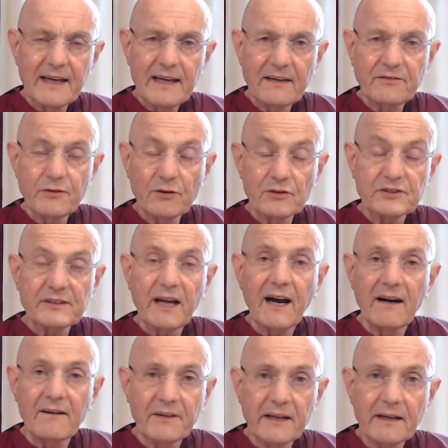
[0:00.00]
if you're
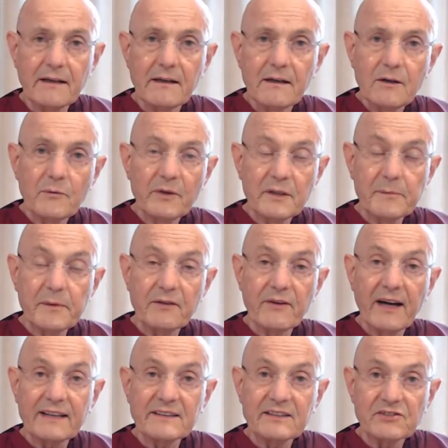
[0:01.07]
starving, would it be
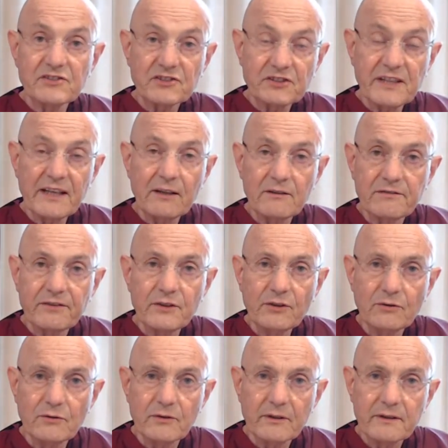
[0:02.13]
right to steal
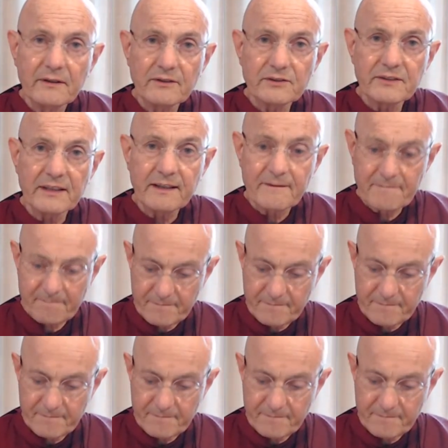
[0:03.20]
food, you see?